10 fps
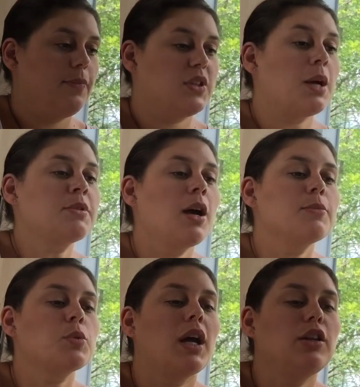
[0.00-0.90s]

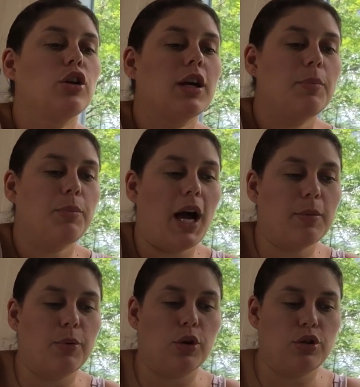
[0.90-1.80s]
sometimes when I look at
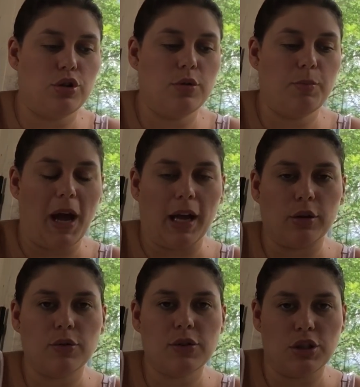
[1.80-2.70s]
Blackbird
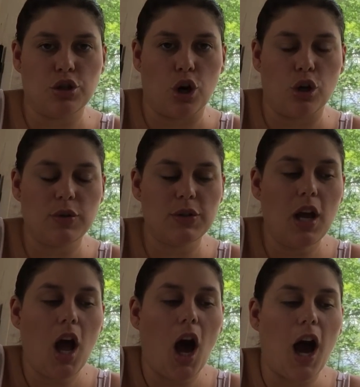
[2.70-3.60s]
patterns and charts,
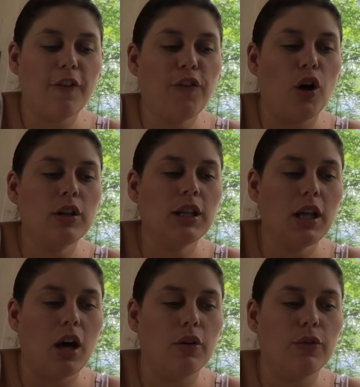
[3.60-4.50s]
I fall in
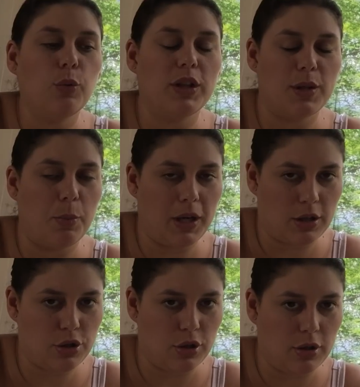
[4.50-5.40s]
love with the
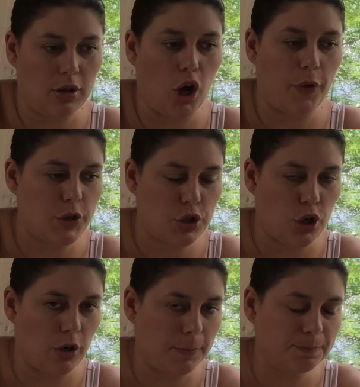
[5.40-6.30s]
picture on the
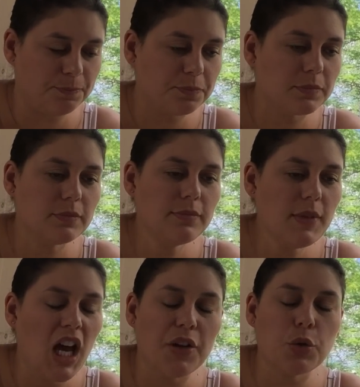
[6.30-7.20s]
chart.
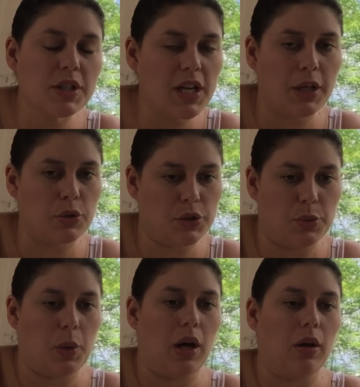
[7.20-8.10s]
Other designers as
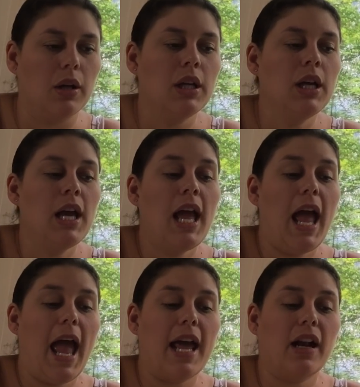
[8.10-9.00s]
well.
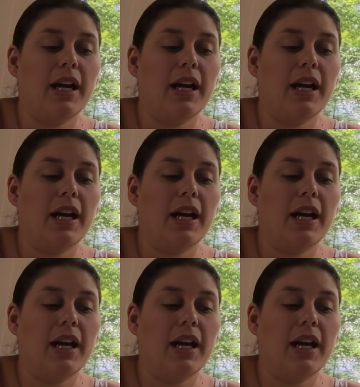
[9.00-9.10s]
And